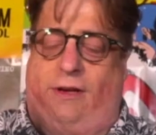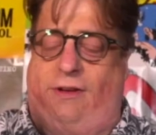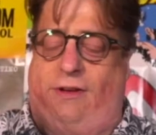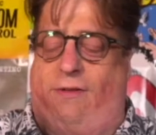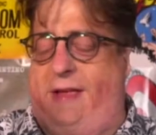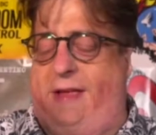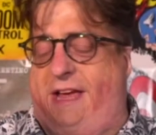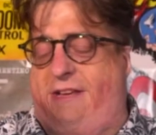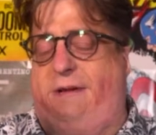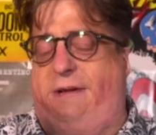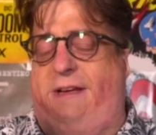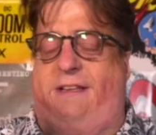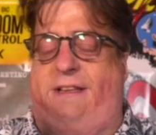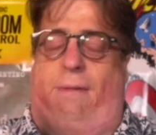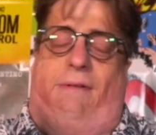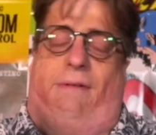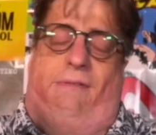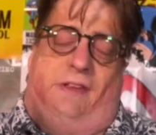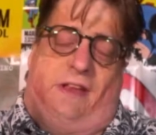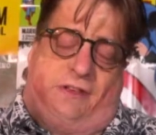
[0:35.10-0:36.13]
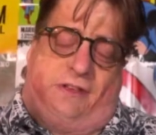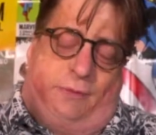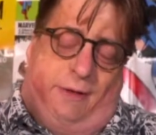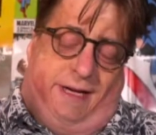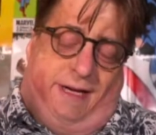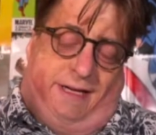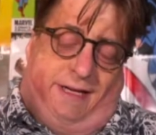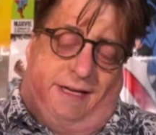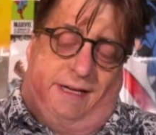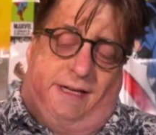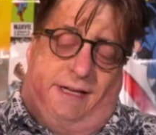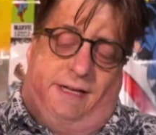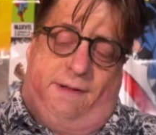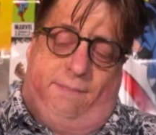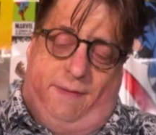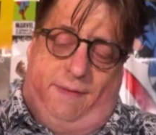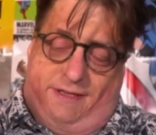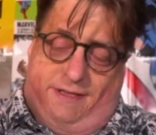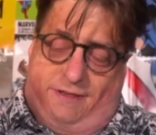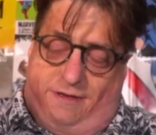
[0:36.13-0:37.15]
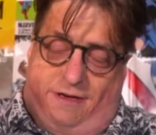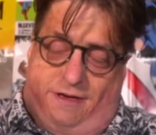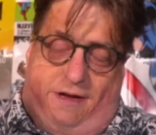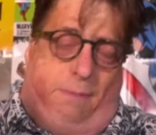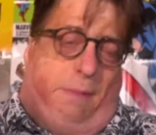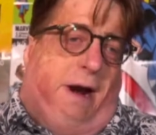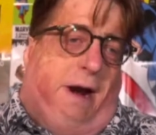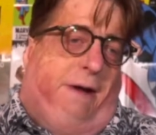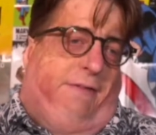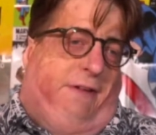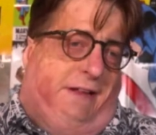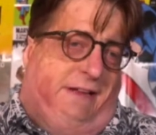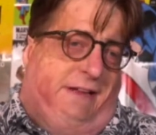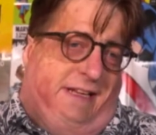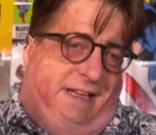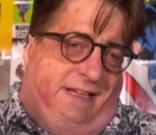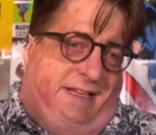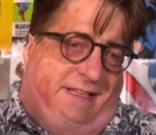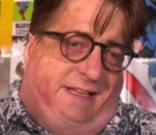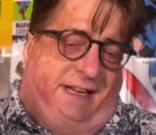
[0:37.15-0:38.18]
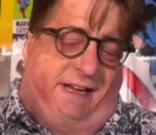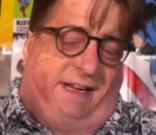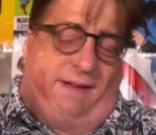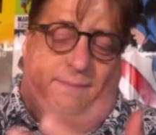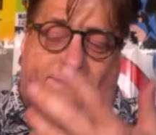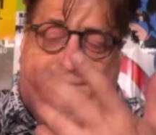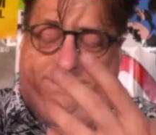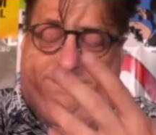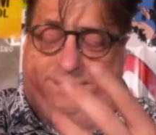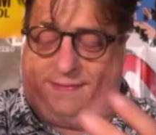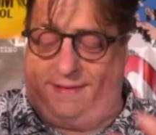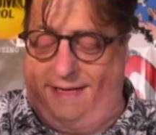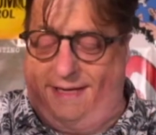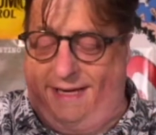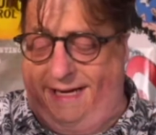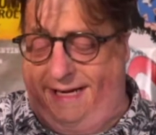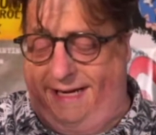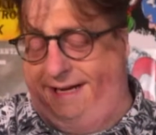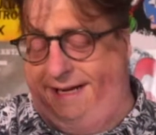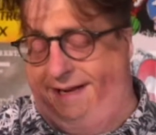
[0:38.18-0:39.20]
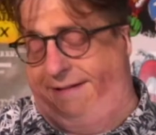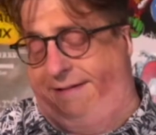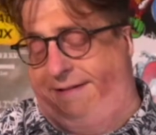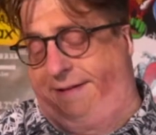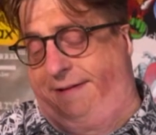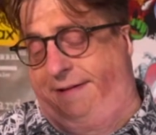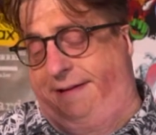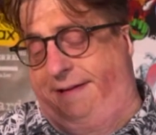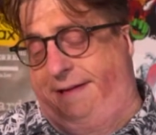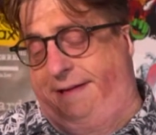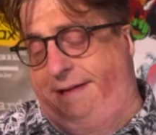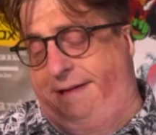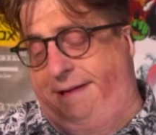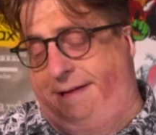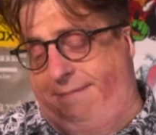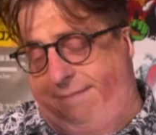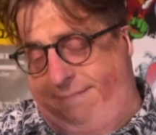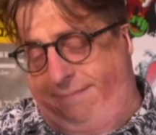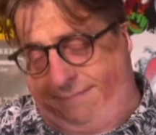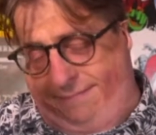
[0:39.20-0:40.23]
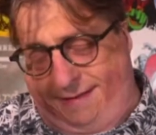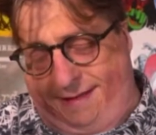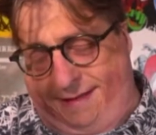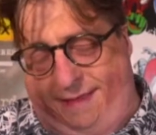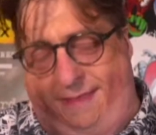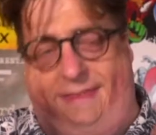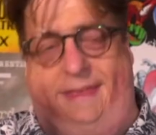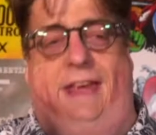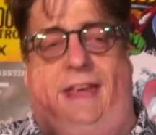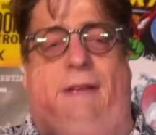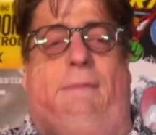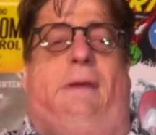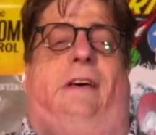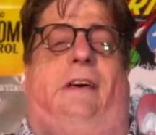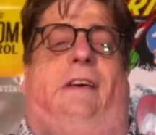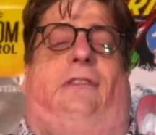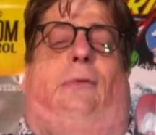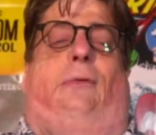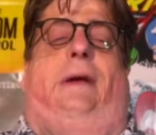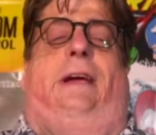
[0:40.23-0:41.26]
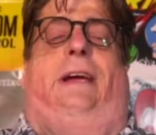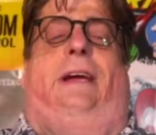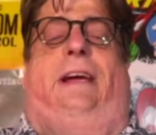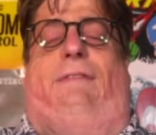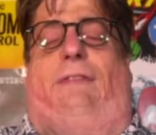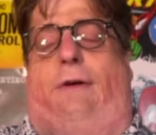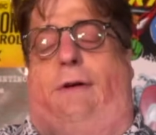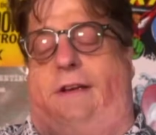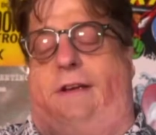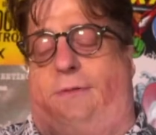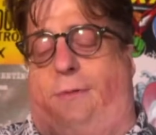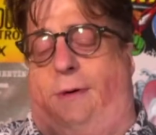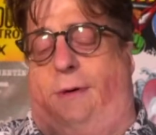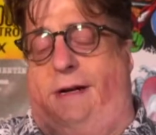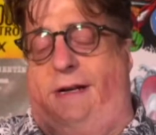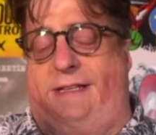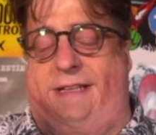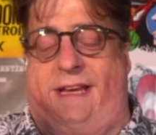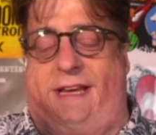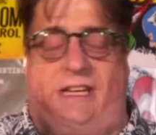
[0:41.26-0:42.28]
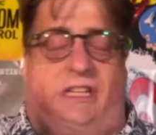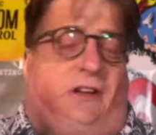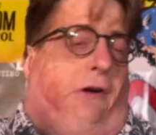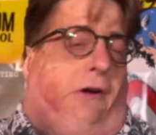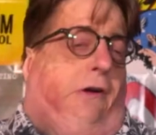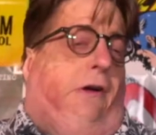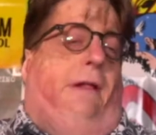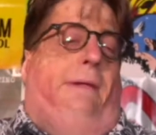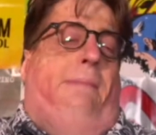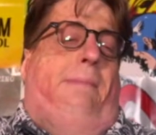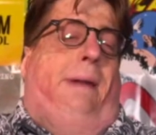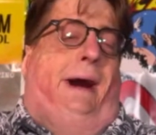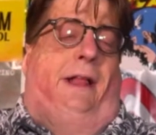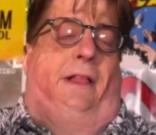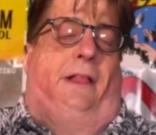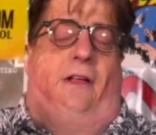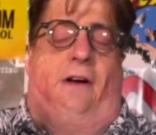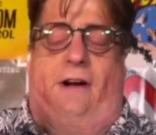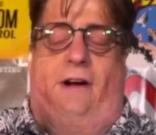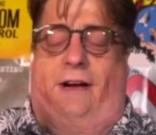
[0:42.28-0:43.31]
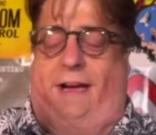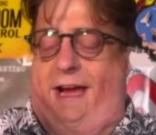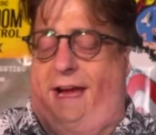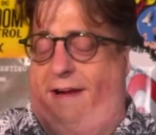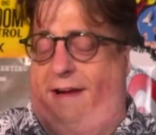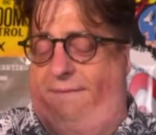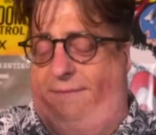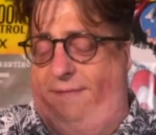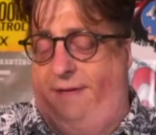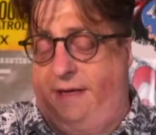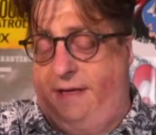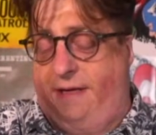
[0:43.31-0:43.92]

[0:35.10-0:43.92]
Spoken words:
books from last week, some are from this week. So it's all Marvel and DC. And the theme of this week, if there is one, is internal monologuing.